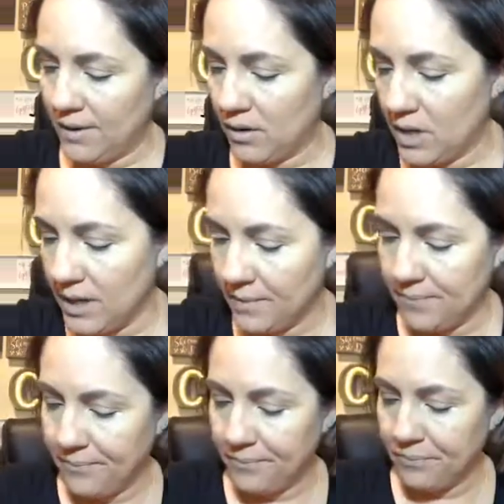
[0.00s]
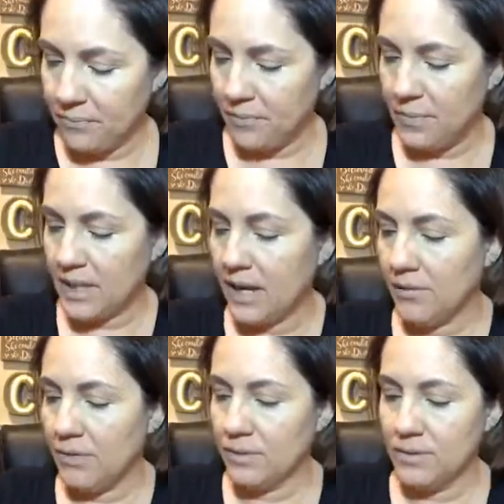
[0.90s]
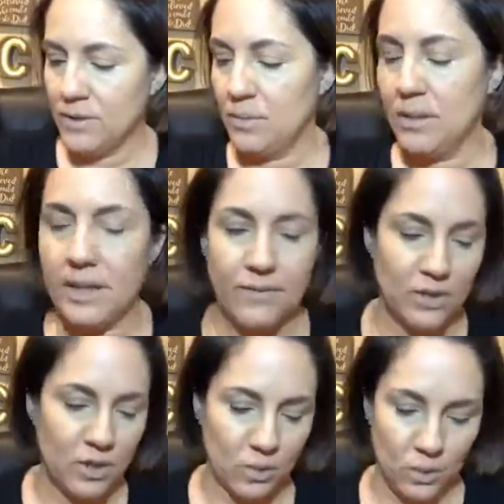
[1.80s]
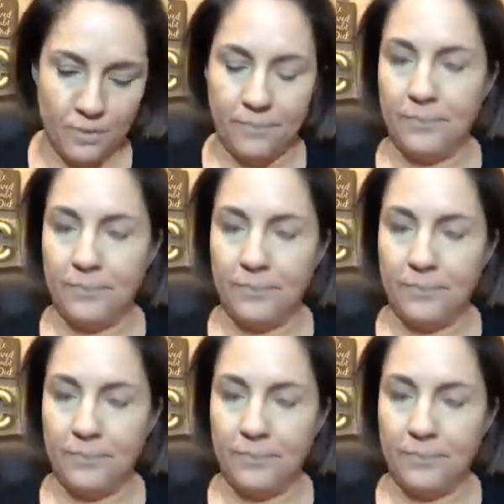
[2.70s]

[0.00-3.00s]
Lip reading: All right. Be careful. Don't be late for school.